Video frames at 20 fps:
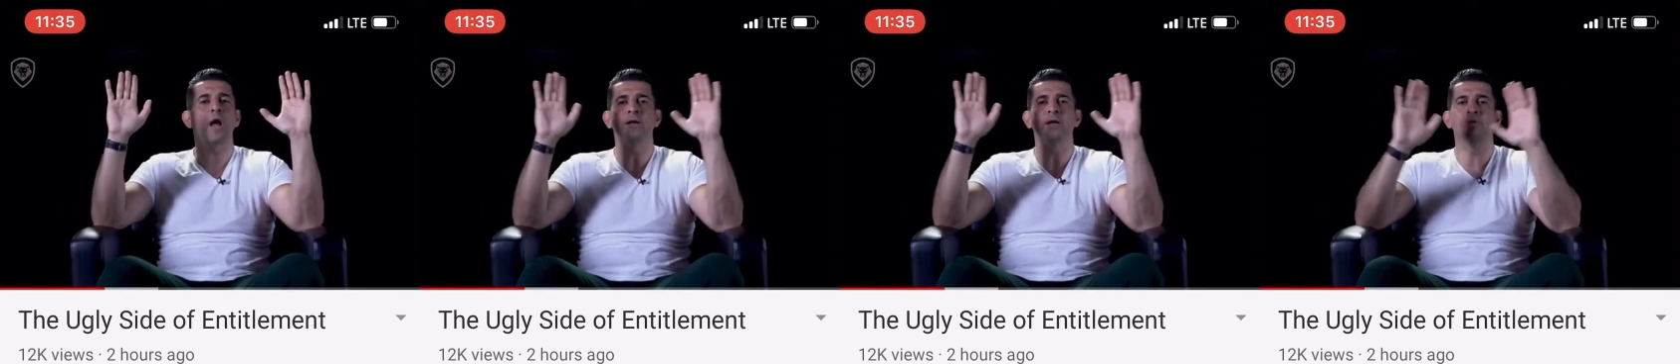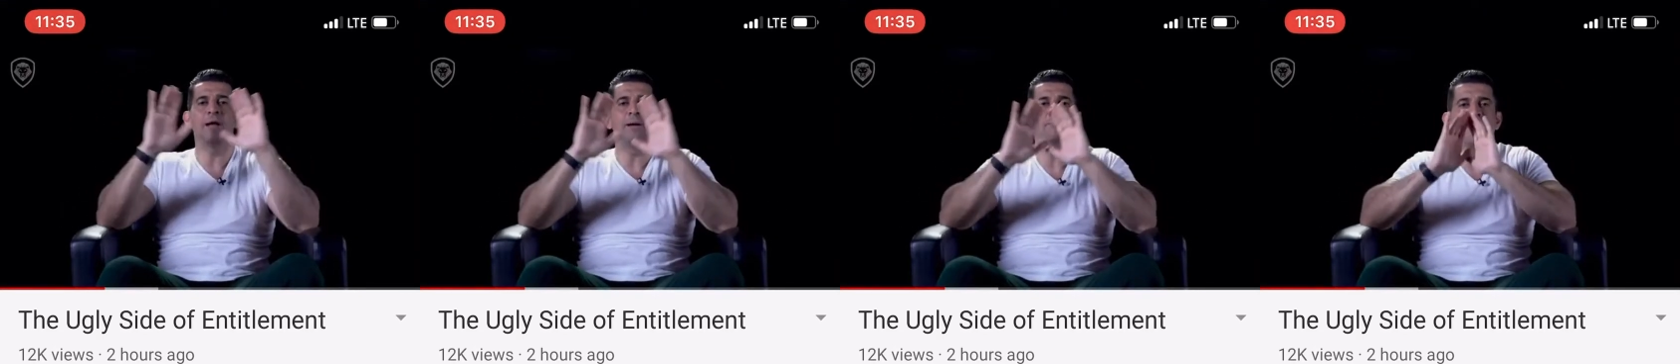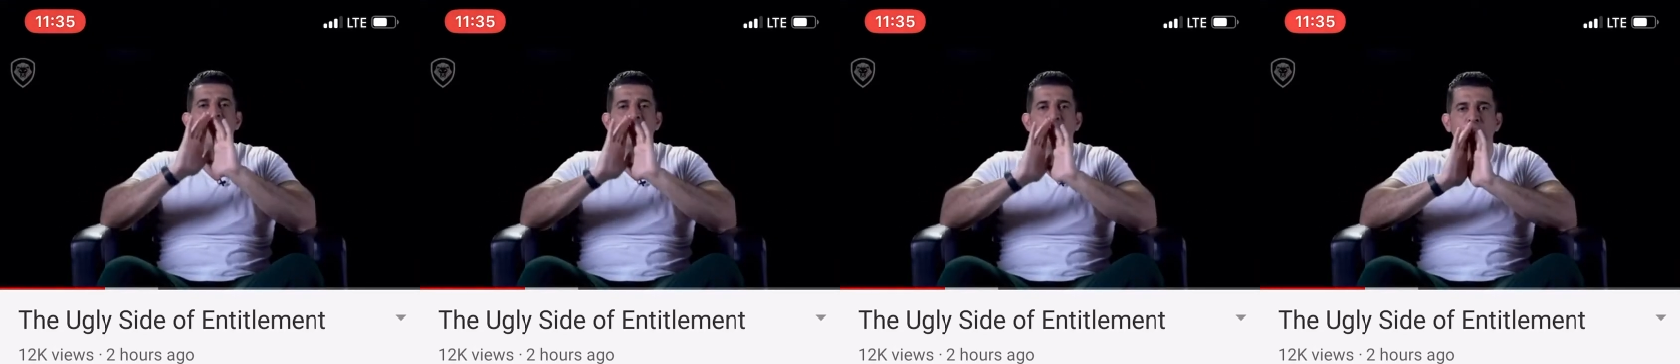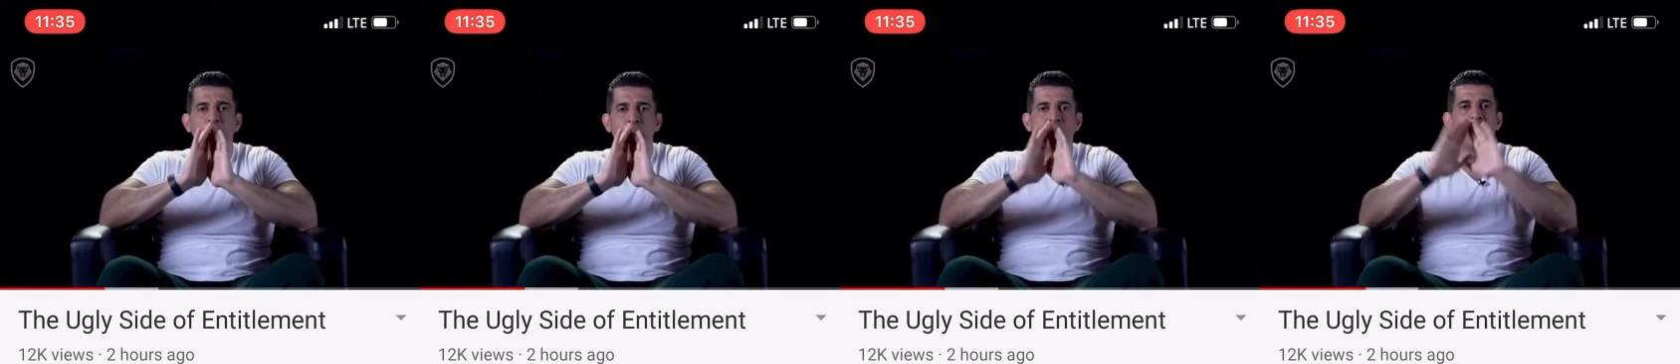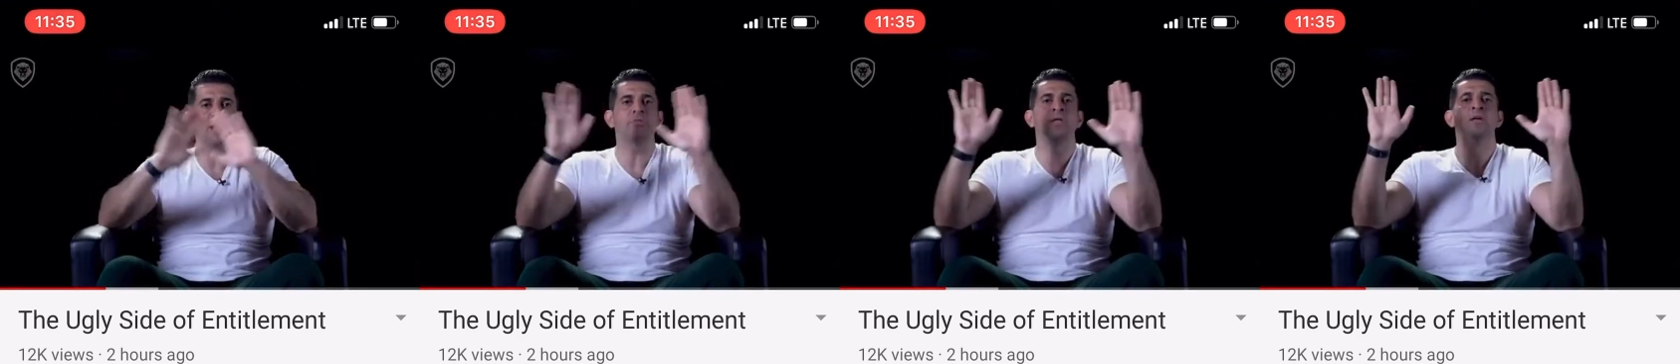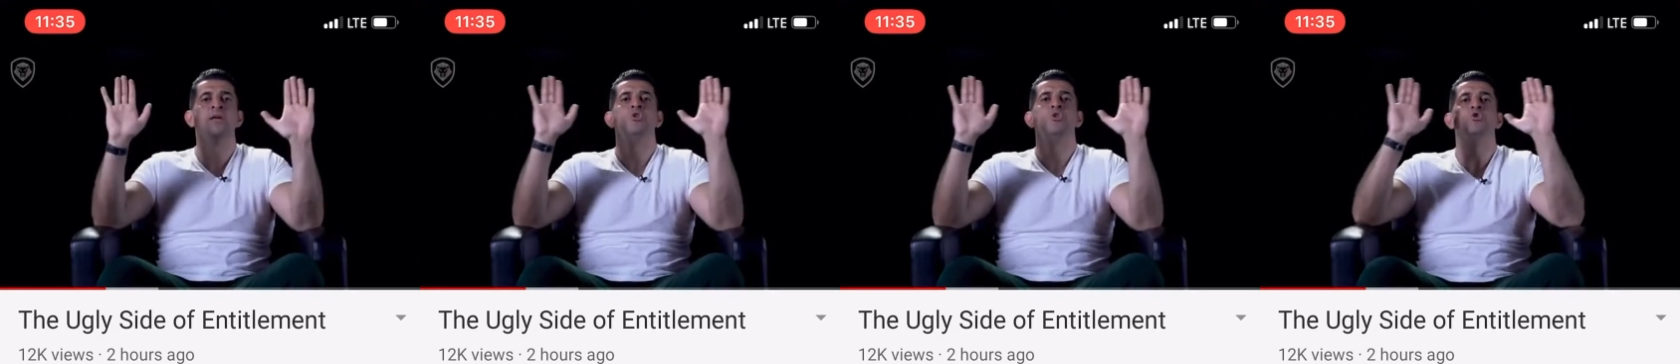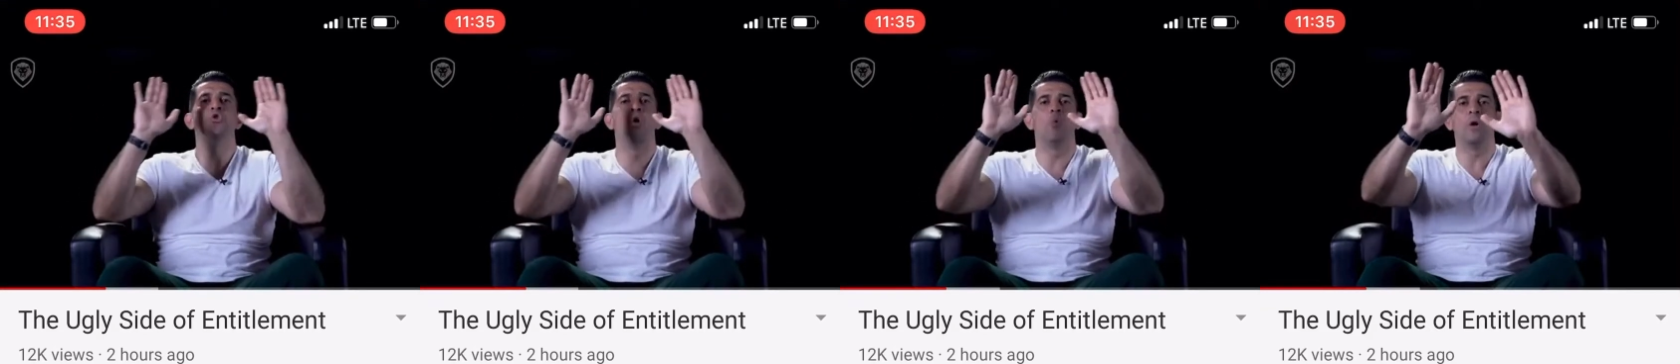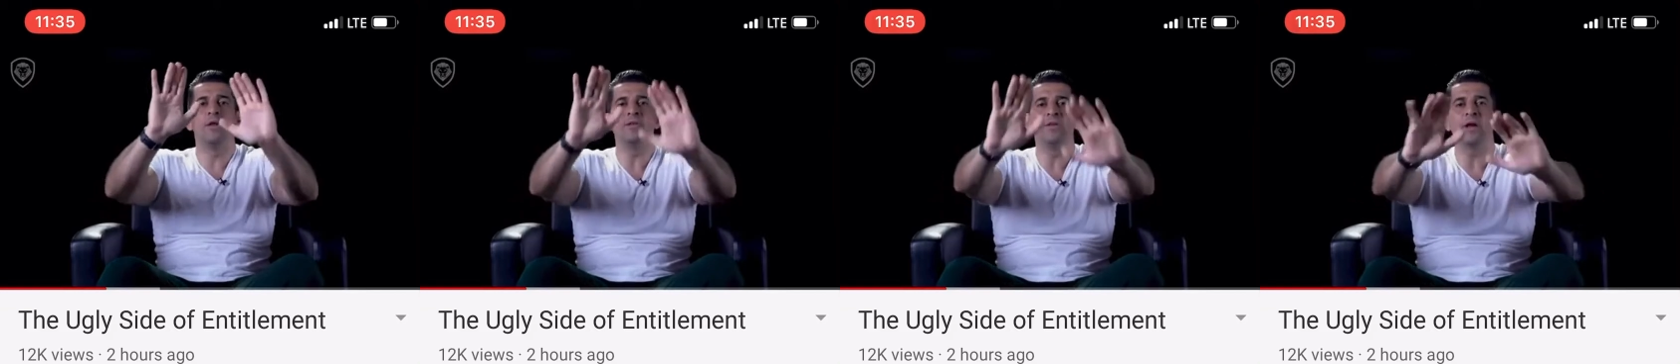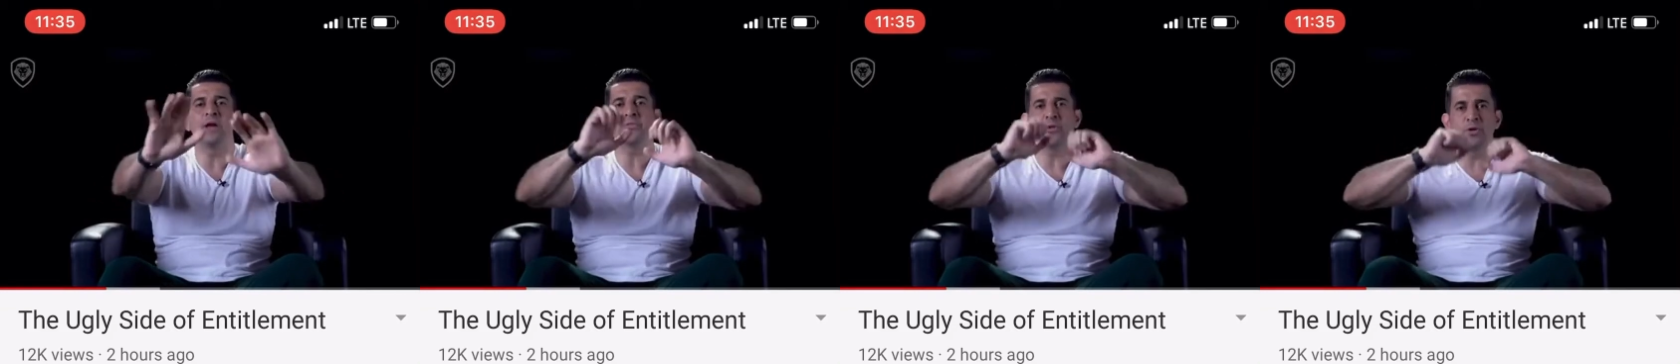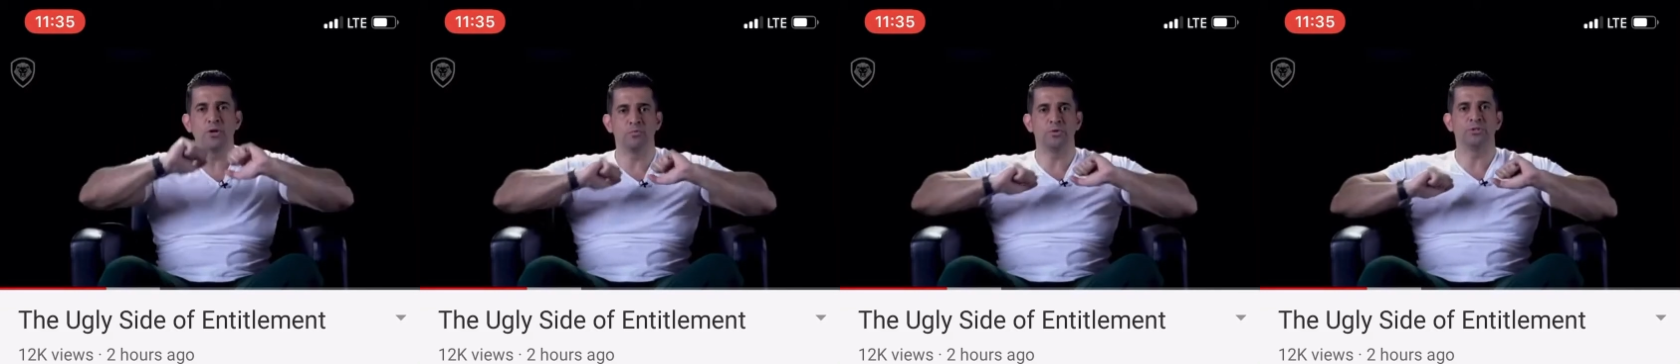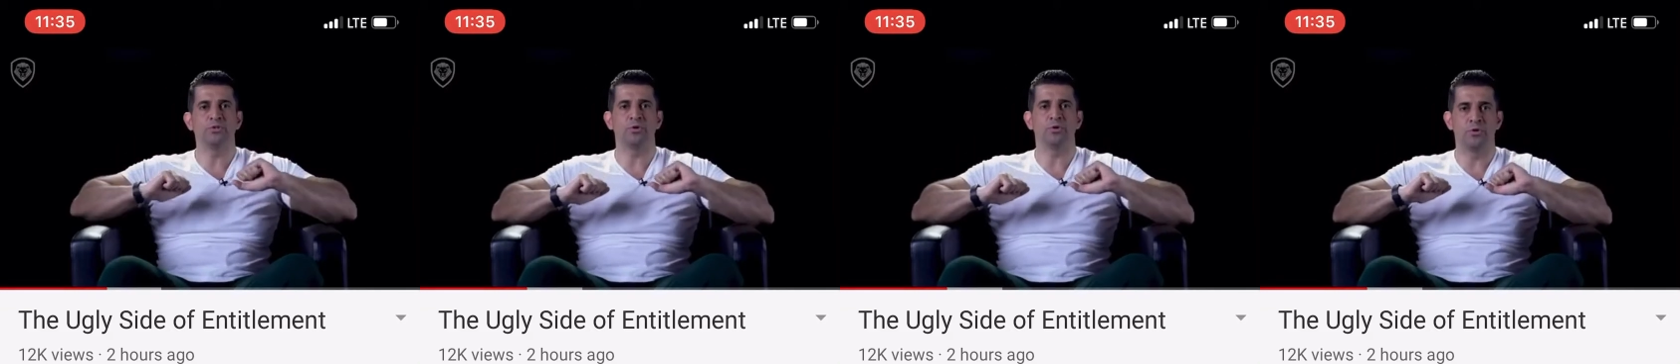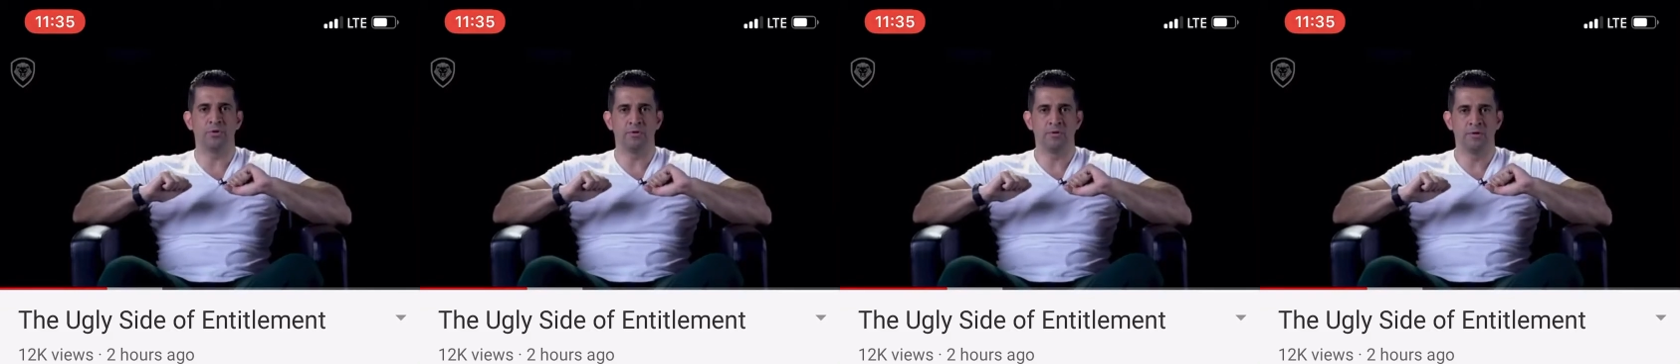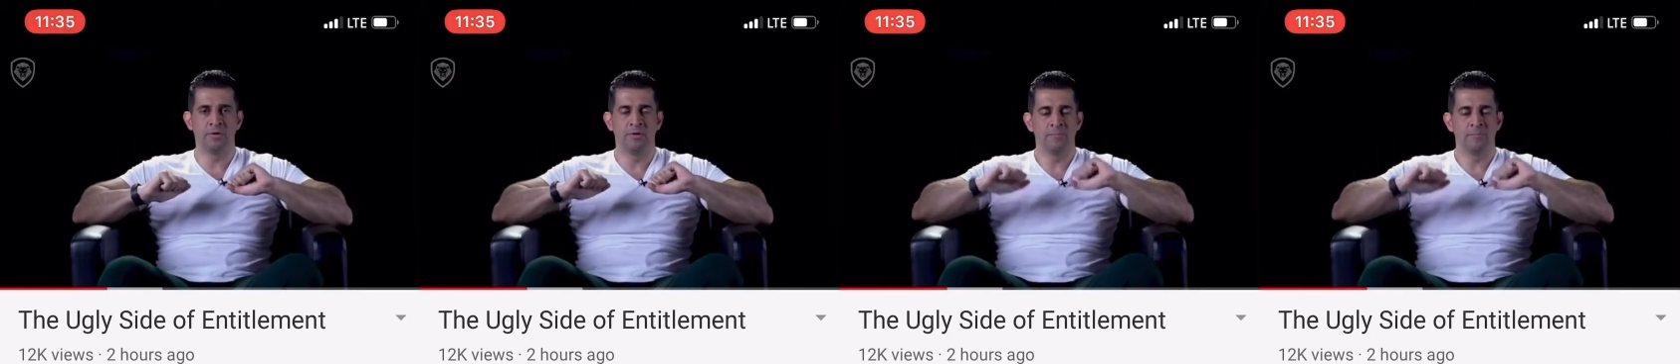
I'm not doing nothing. Don't want nothing in return.